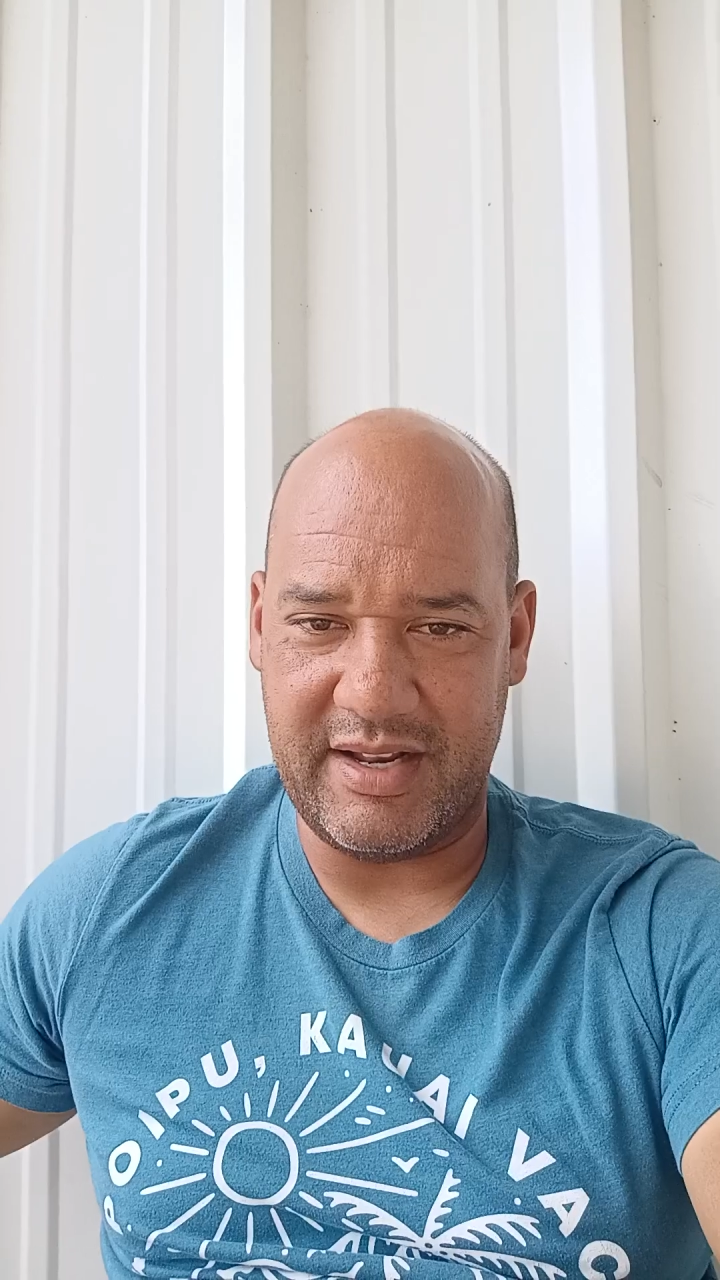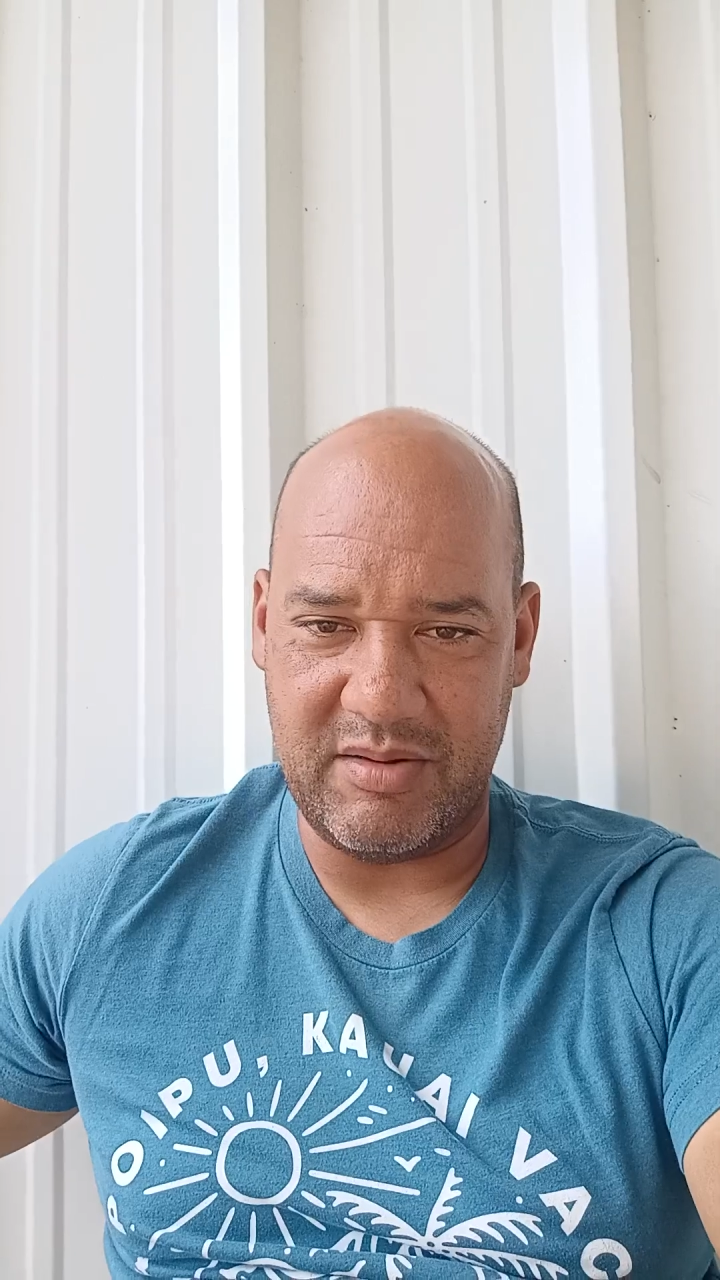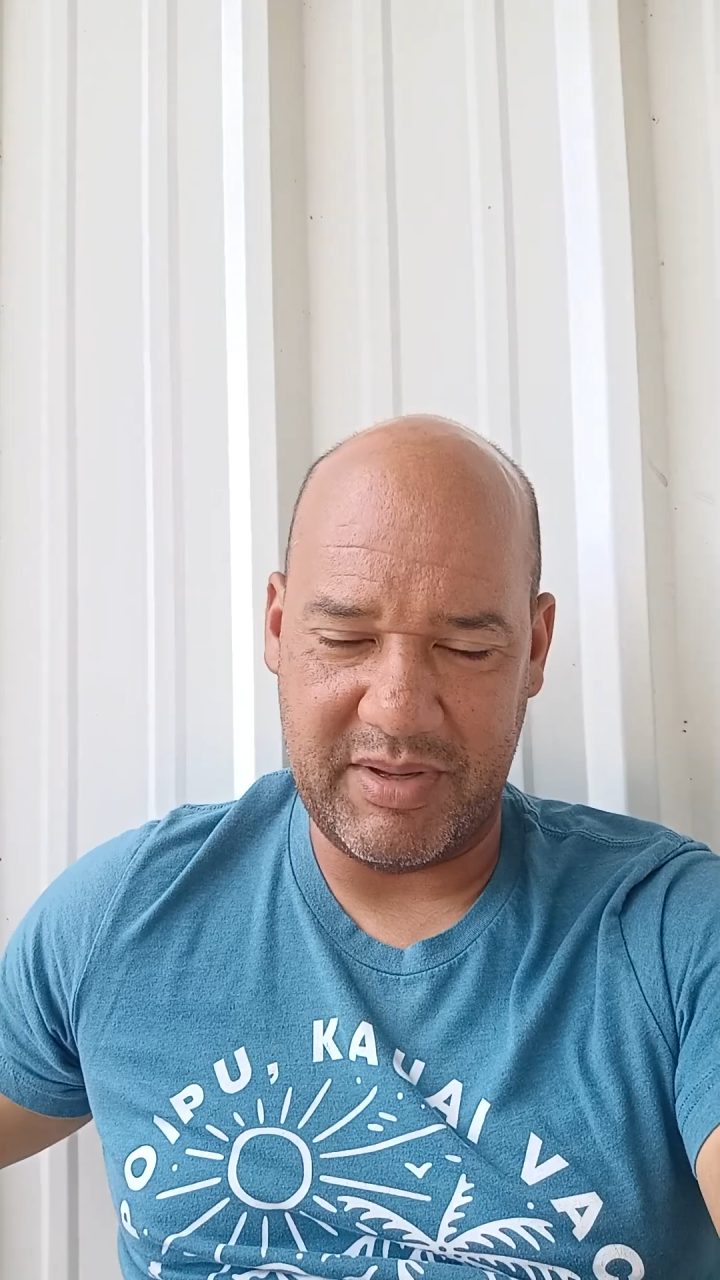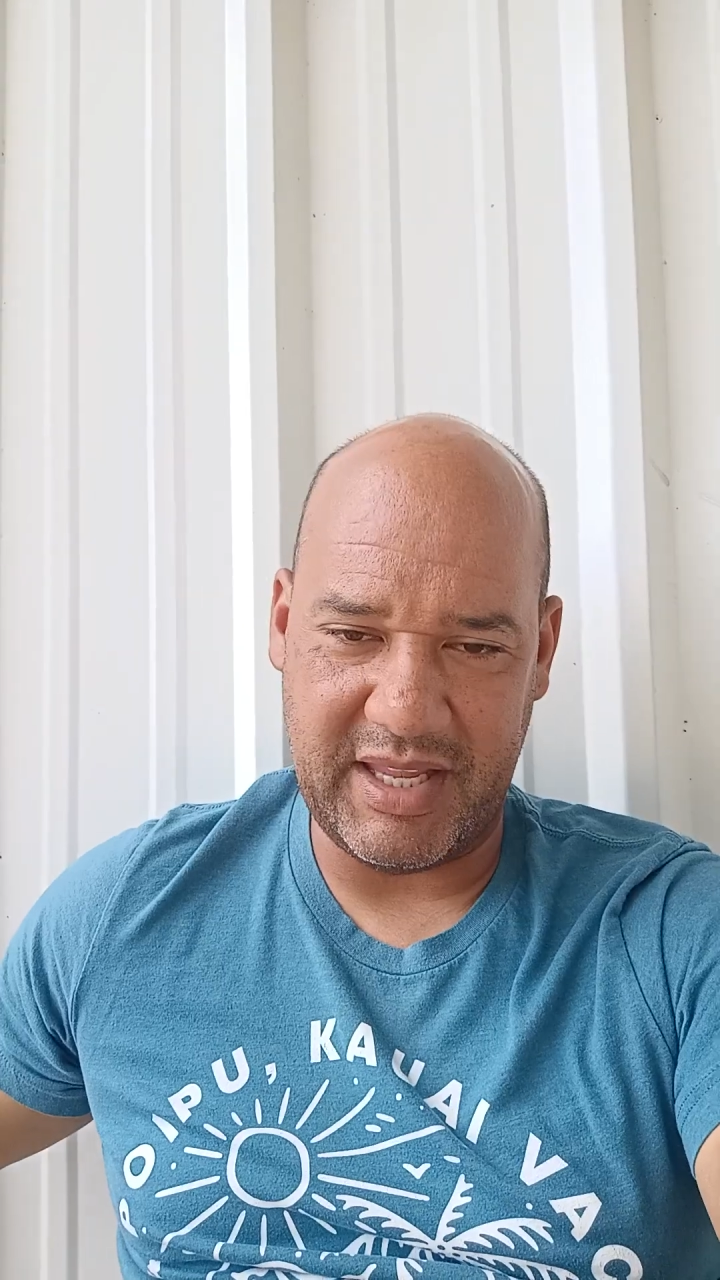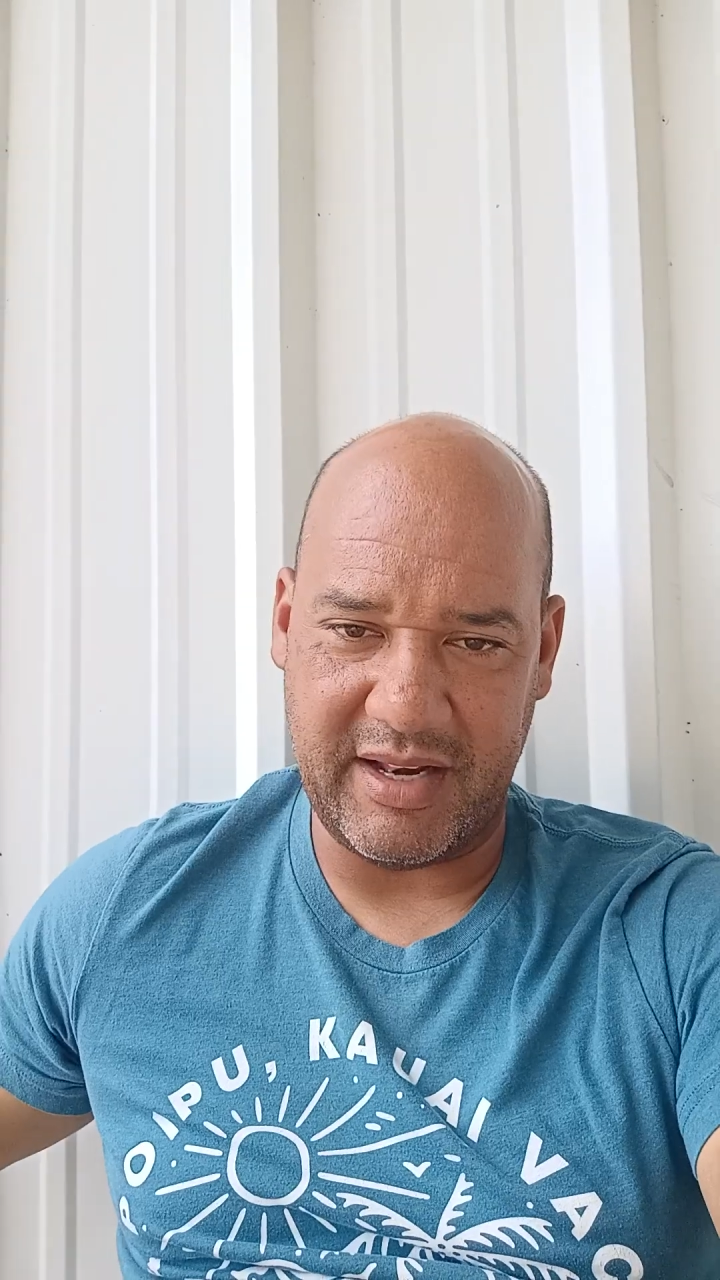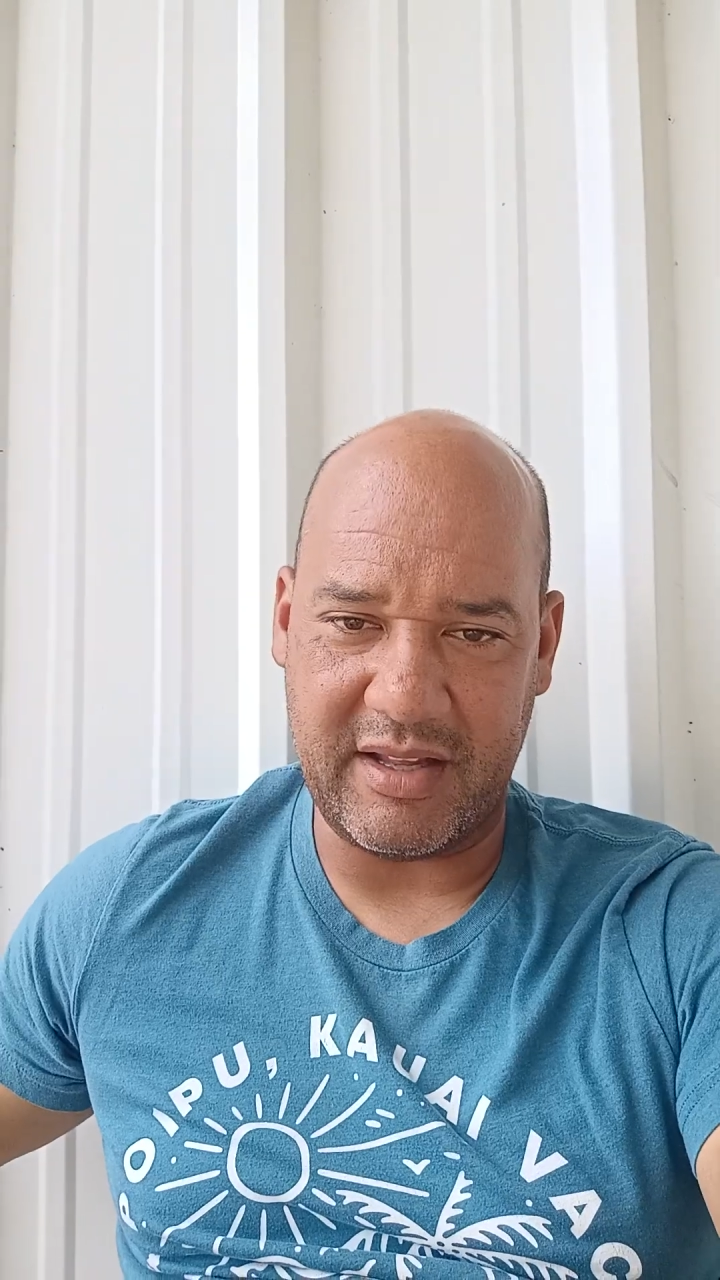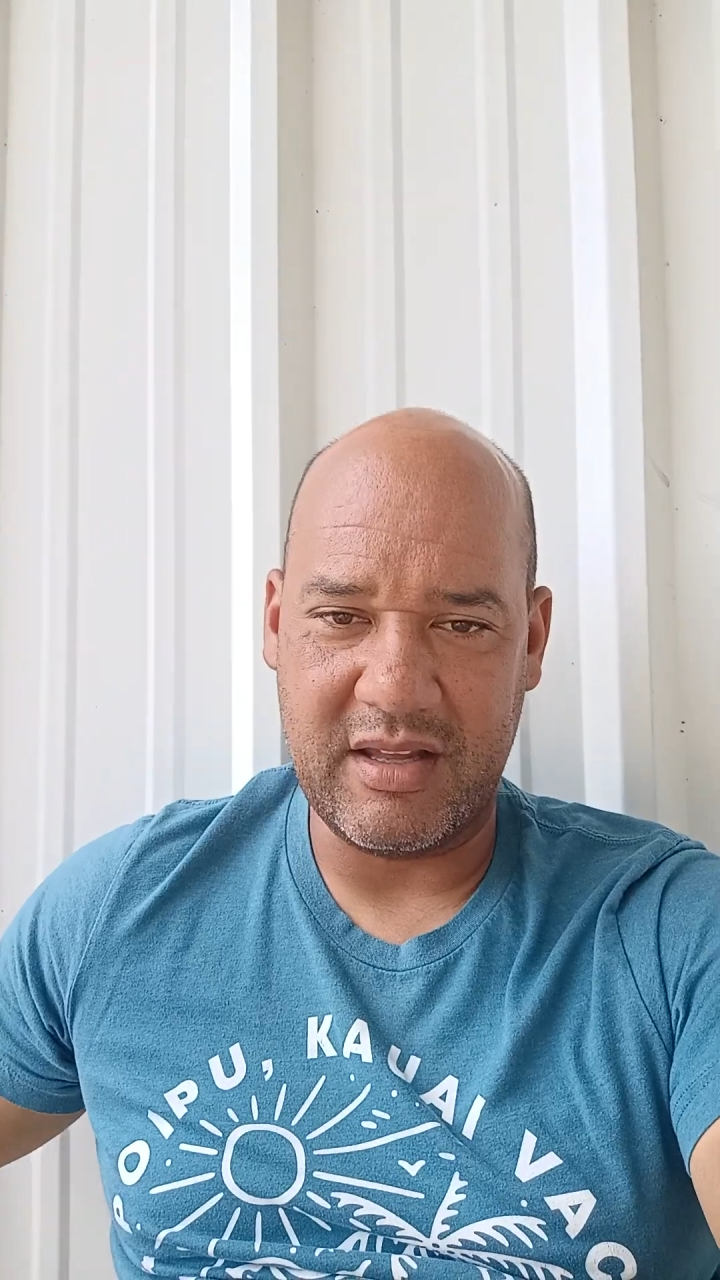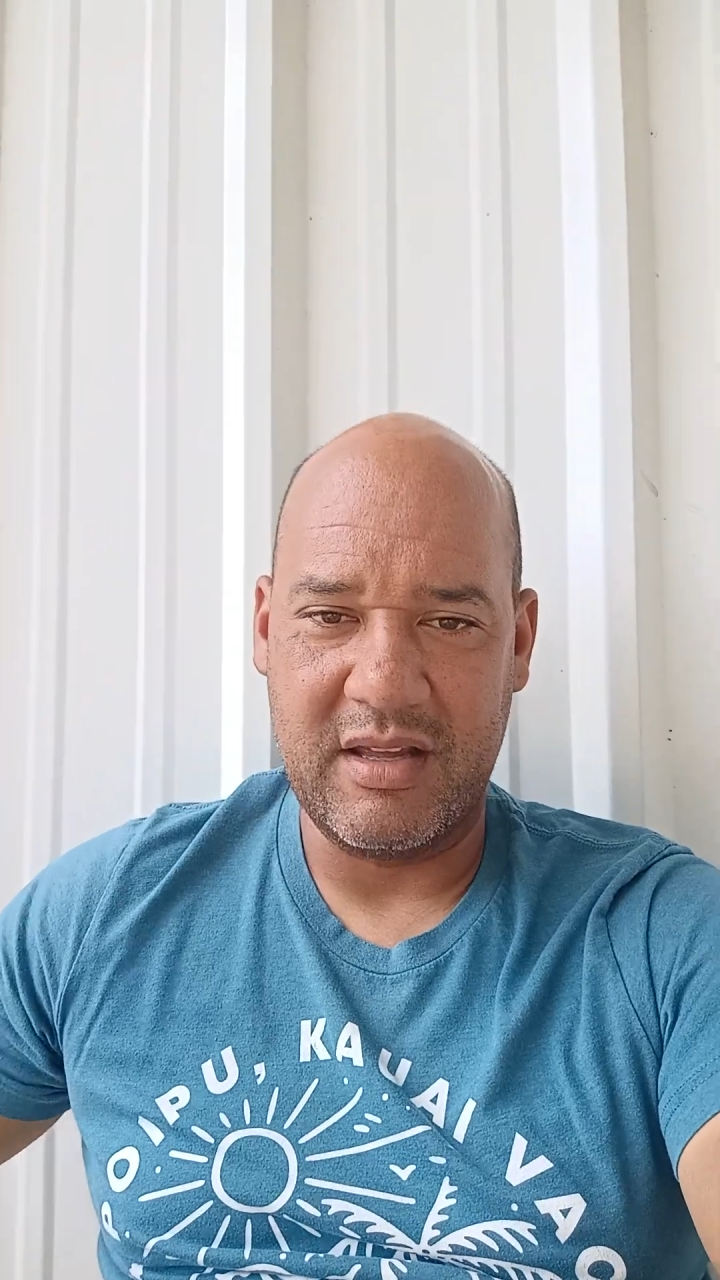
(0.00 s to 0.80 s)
in the beginning.